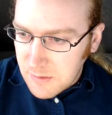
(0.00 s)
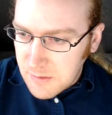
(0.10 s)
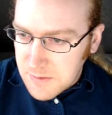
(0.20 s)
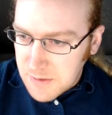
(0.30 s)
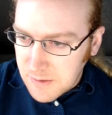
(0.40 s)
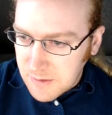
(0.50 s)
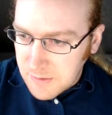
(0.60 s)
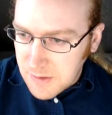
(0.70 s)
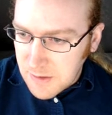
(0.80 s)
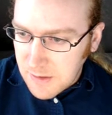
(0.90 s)
So he'll
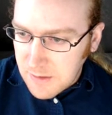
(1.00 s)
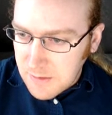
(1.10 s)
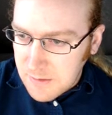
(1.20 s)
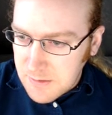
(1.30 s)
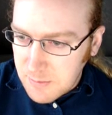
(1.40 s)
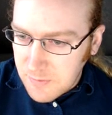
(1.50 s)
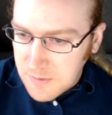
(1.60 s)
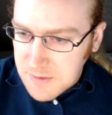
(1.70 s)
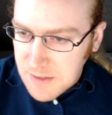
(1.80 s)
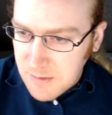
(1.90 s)
connect to prevent
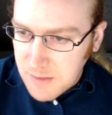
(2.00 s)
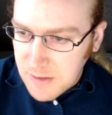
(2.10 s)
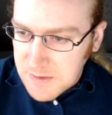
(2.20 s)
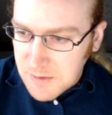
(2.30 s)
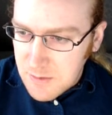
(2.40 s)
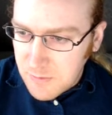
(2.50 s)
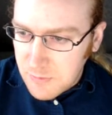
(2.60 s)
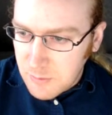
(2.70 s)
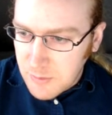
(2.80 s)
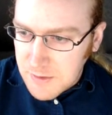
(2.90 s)
the snapback. It's only worth
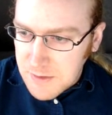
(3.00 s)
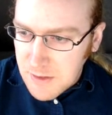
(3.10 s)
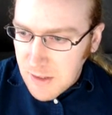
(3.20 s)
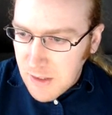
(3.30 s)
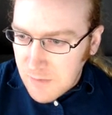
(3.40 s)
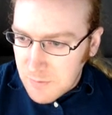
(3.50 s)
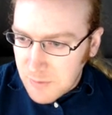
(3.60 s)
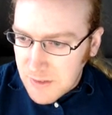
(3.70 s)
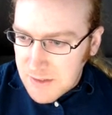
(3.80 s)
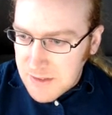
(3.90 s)
4 points. If he
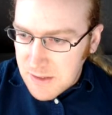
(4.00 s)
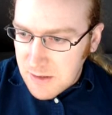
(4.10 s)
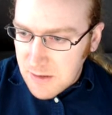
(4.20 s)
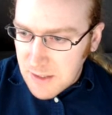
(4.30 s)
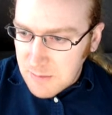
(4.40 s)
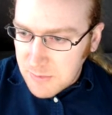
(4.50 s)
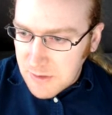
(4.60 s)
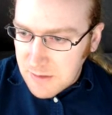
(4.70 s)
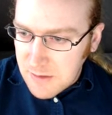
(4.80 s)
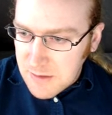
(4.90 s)
plays here, I can
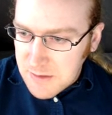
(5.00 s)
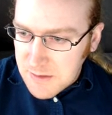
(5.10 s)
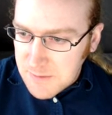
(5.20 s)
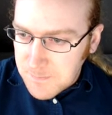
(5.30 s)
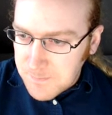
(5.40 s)
play this.